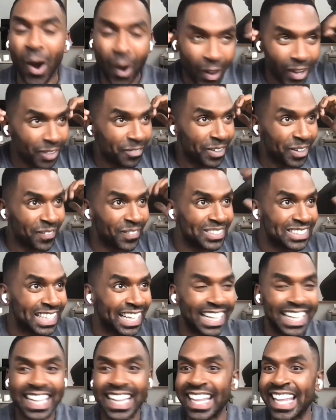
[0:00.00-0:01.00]
all of it was
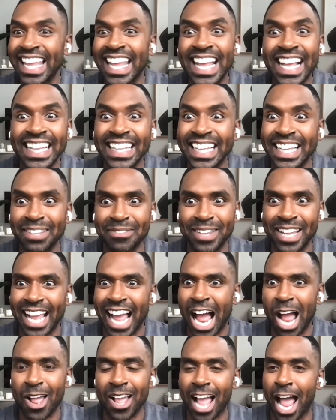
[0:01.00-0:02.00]
like killing
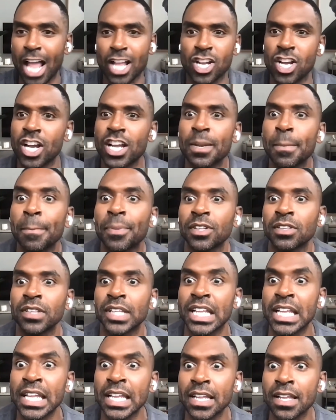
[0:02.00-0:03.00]
me. I couldn't
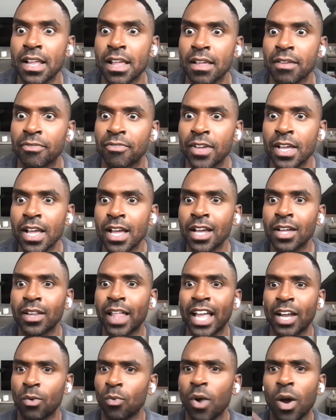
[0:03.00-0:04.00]
believe
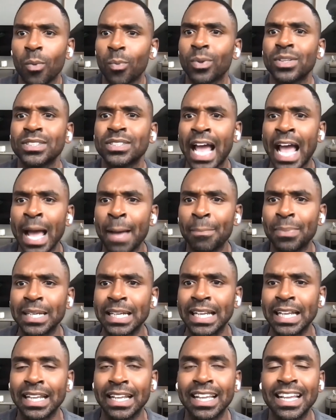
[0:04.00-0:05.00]
like what was
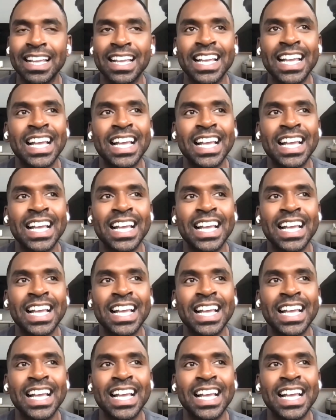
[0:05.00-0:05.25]
happening.